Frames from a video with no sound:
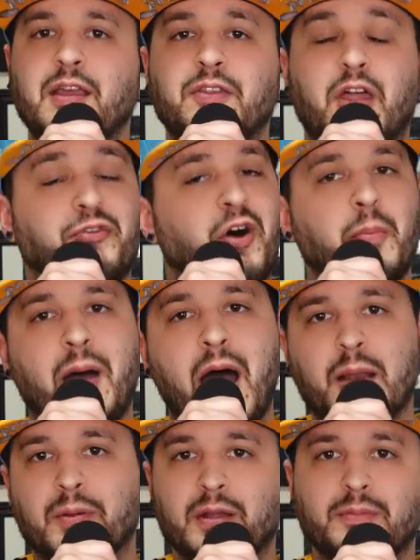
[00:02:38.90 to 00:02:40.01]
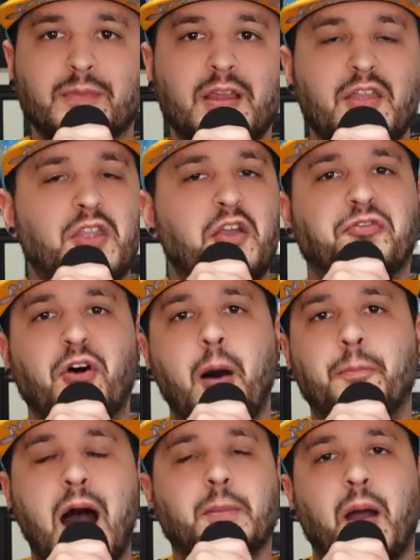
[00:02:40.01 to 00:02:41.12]
they fought back, man. They fought
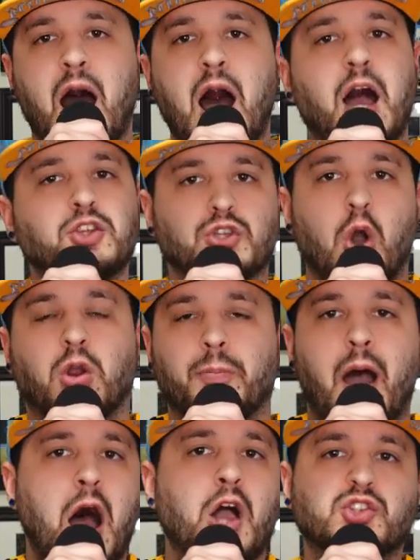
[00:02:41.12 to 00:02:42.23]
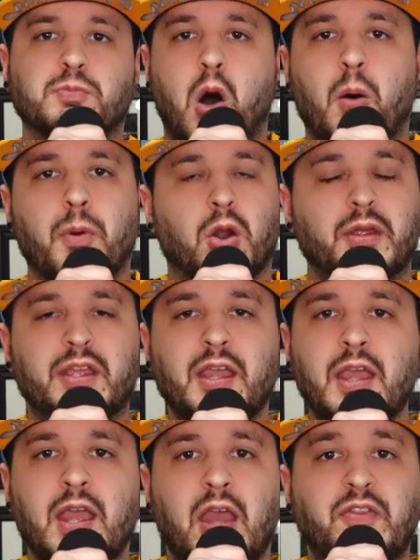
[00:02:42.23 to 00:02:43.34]
back behind Joker, behind Jamal Murray,
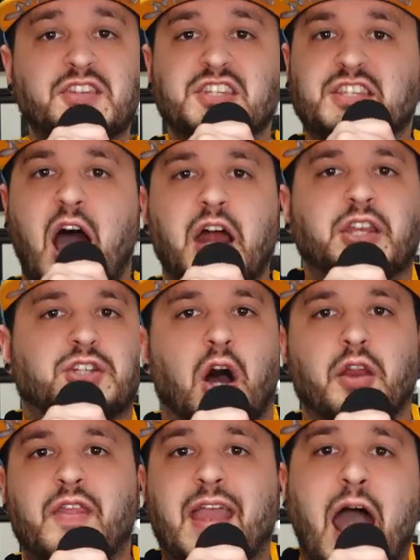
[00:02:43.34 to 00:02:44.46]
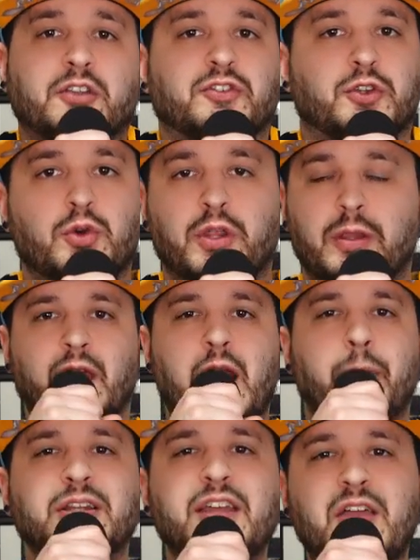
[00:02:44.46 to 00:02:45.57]
and they just got it done. They executed. And I
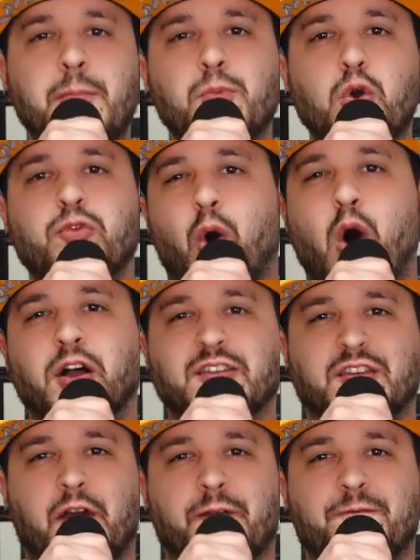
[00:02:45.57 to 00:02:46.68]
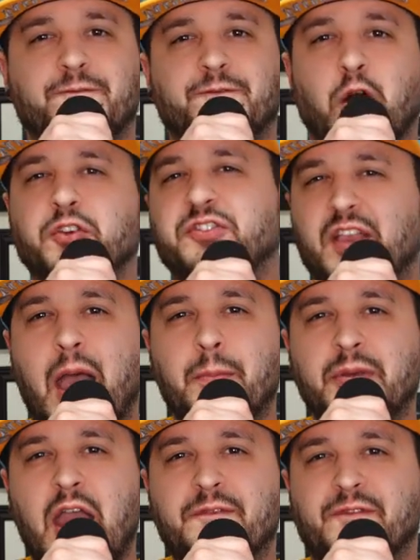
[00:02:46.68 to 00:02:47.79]
believe they move on to their first
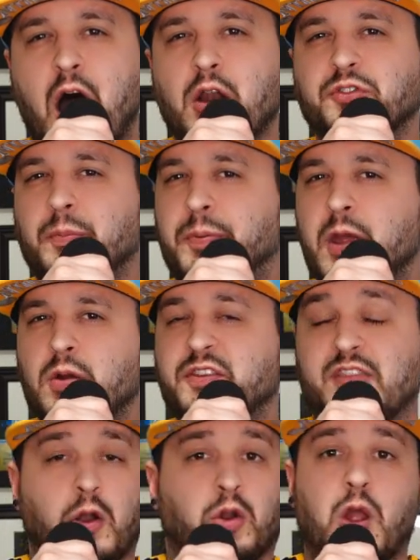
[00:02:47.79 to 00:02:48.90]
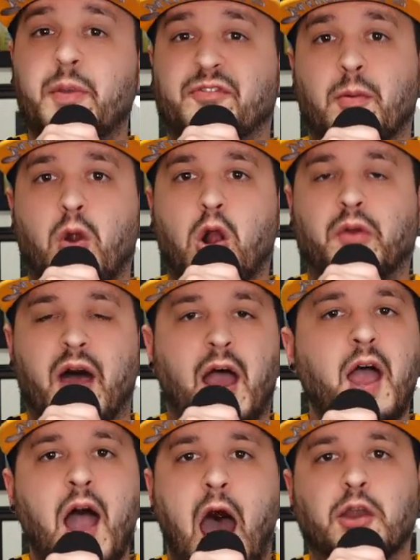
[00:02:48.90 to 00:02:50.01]
NBA Finals appearance. Now, correct me if I'm wrong on that.
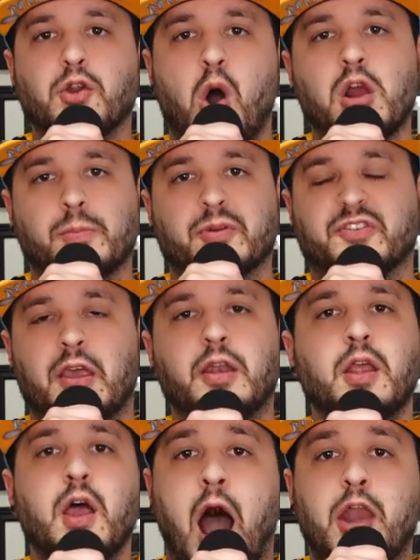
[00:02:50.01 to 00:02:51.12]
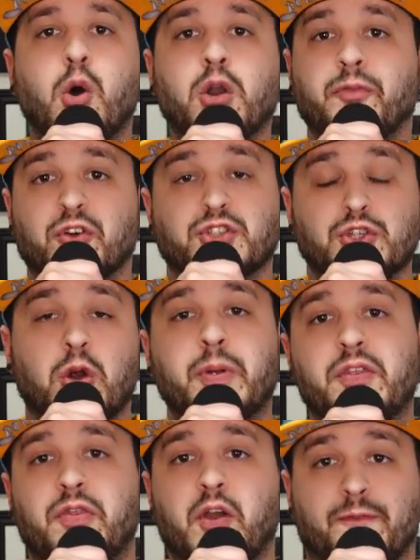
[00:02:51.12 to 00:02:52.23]
I don't know 100%. I know it'll for sure be
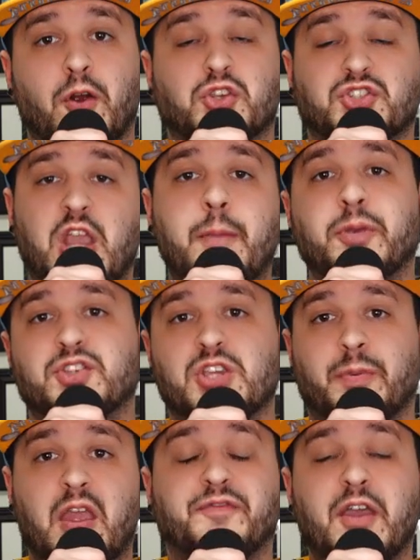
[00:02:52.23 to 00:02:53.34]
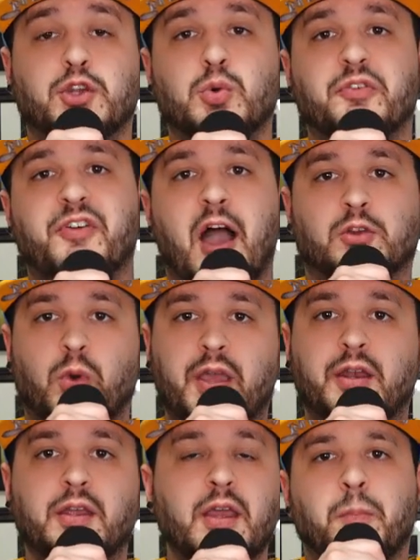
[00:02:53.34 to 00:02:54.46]
their first championship if they do, in fact,
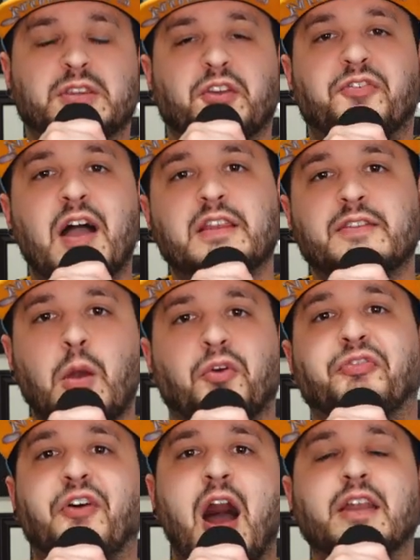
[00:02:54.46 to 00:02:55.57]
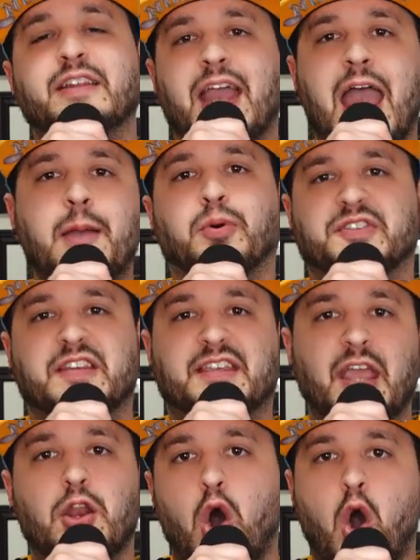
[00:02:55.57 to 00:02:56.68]
win. But the fact that they were finally able to
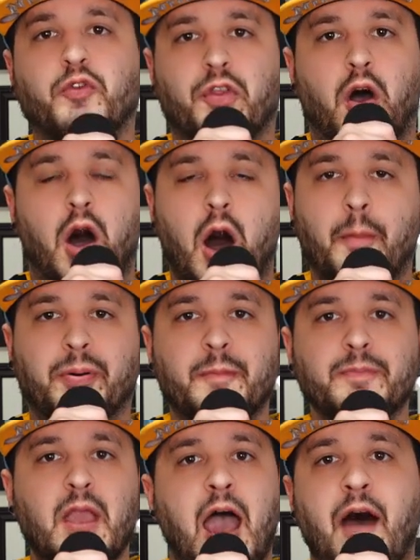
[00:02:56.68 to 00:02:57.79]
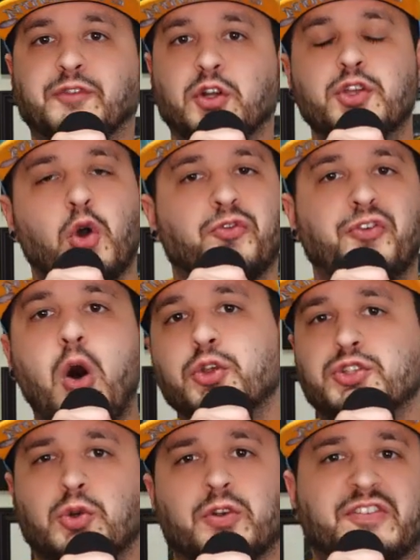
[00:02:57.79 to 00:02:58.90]
get over the hump after, falling
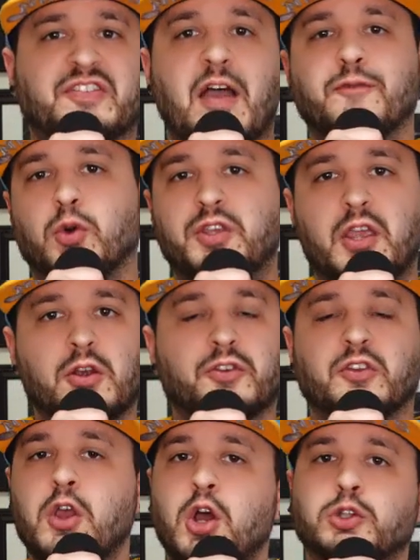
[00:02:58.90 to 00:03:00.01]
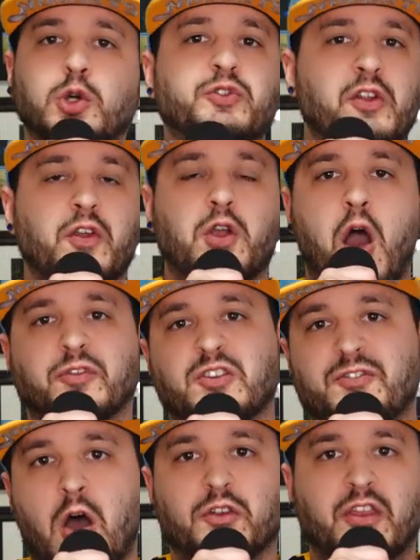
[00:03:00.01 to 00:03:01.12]
short several years, losing the conference
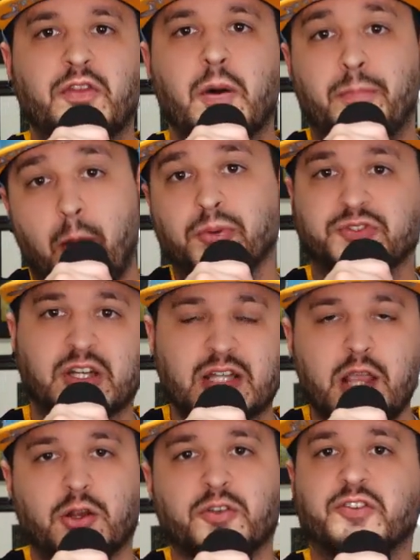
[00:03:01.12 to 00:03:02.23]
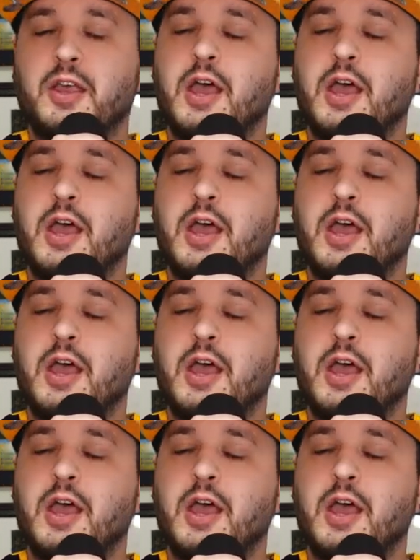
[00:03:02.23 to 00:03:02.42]
finals in the bubble to the Lakers,